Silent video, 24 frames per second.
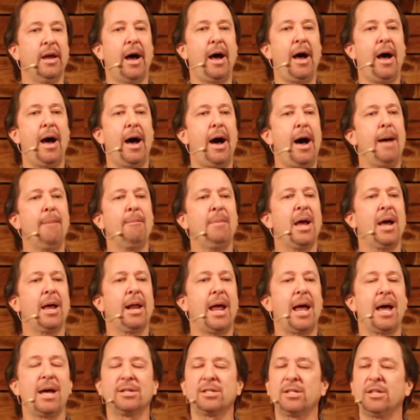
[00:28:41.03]
I'm not
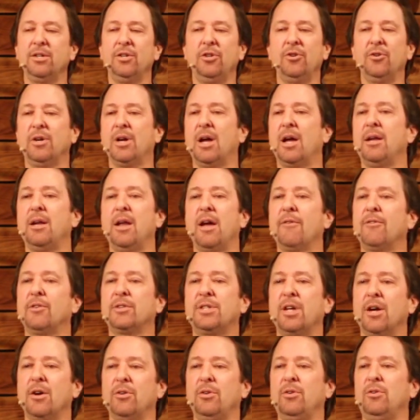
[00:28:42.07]
asking you, and I never
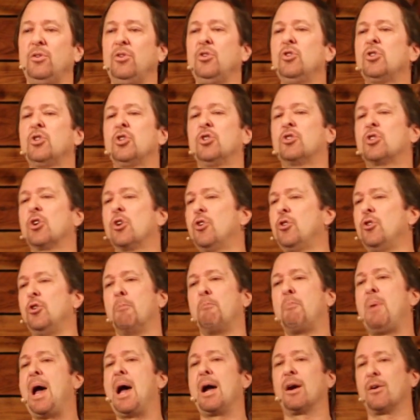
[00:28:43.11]
tell you, you should turn your
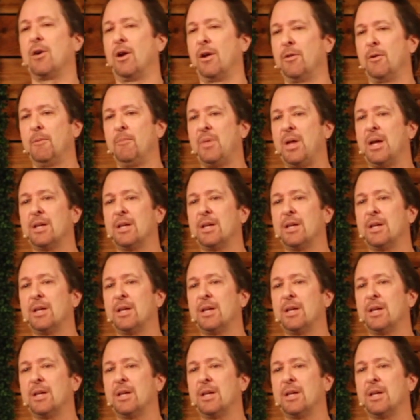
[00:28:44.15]
back on them.